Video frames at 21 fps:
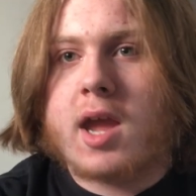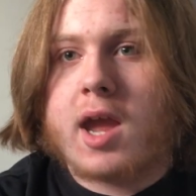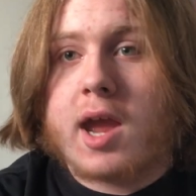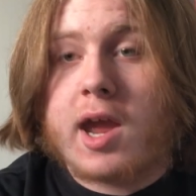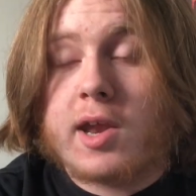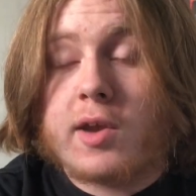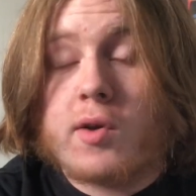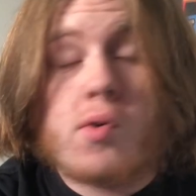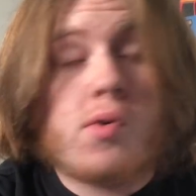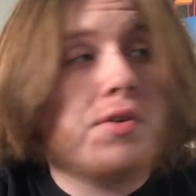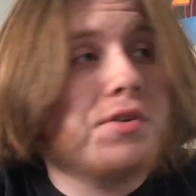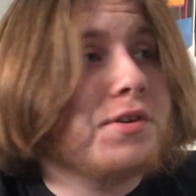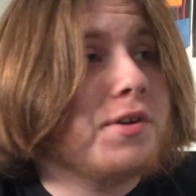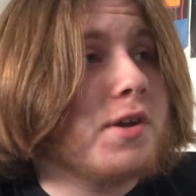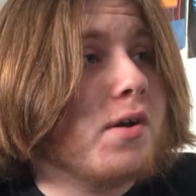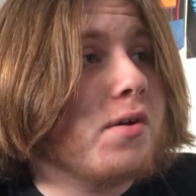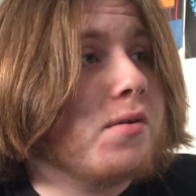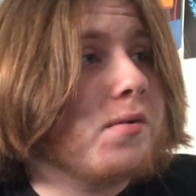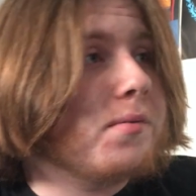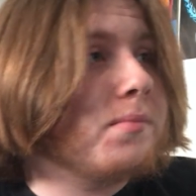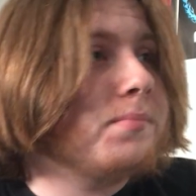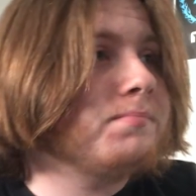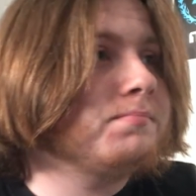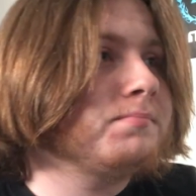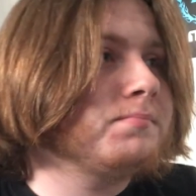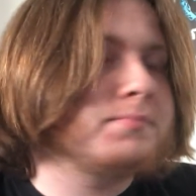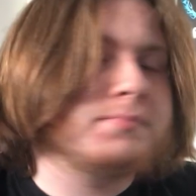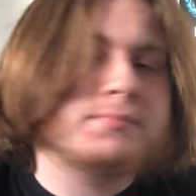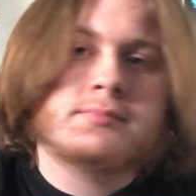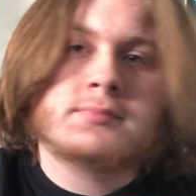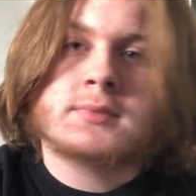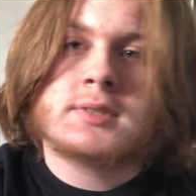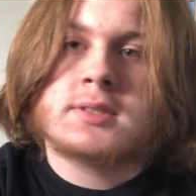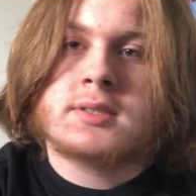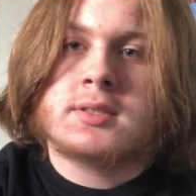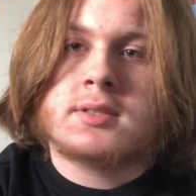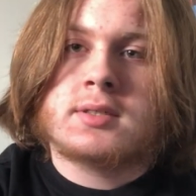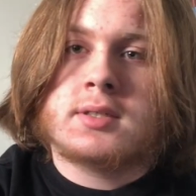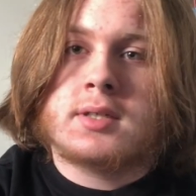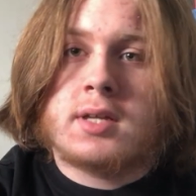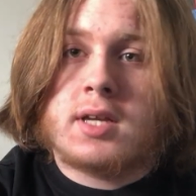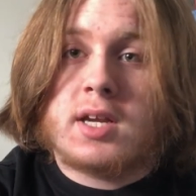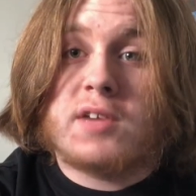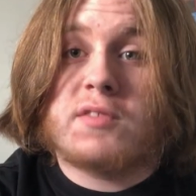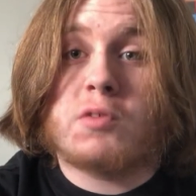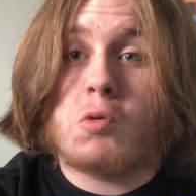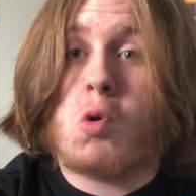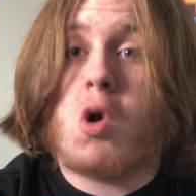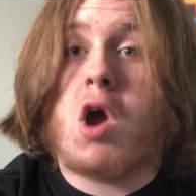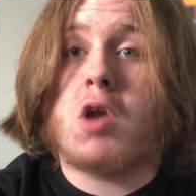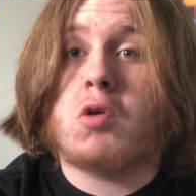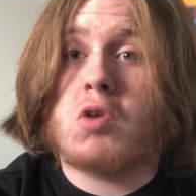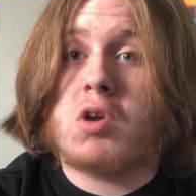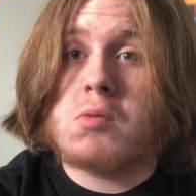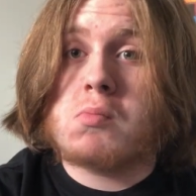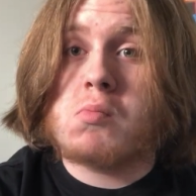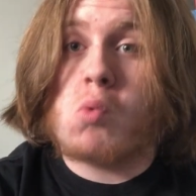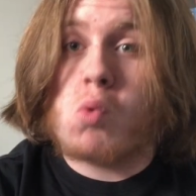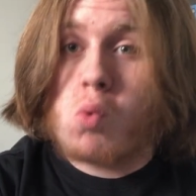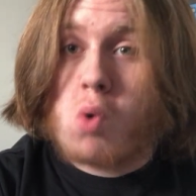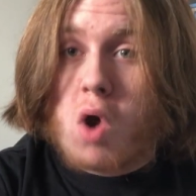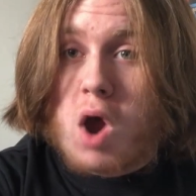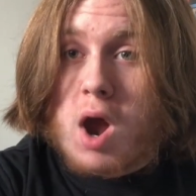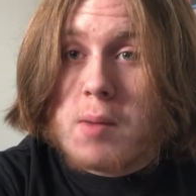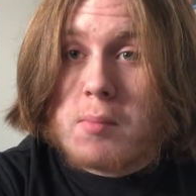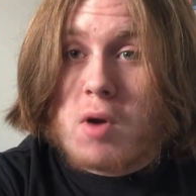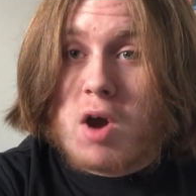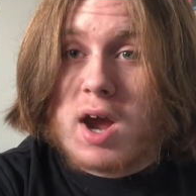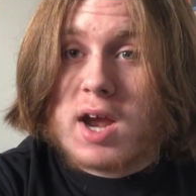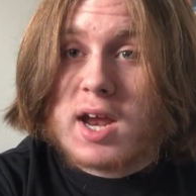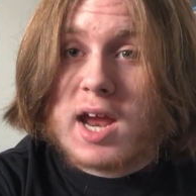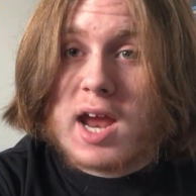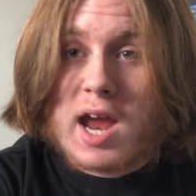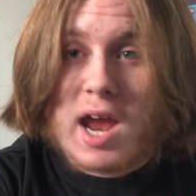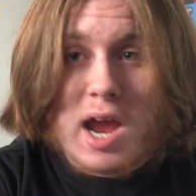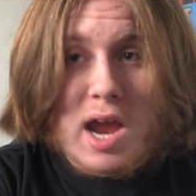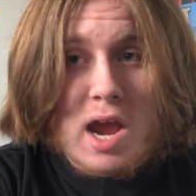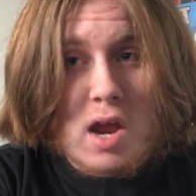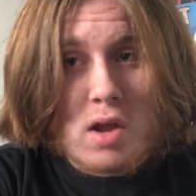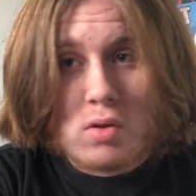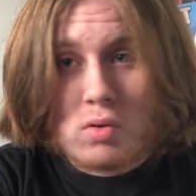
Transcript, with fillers: And also, if you're wondering why my hair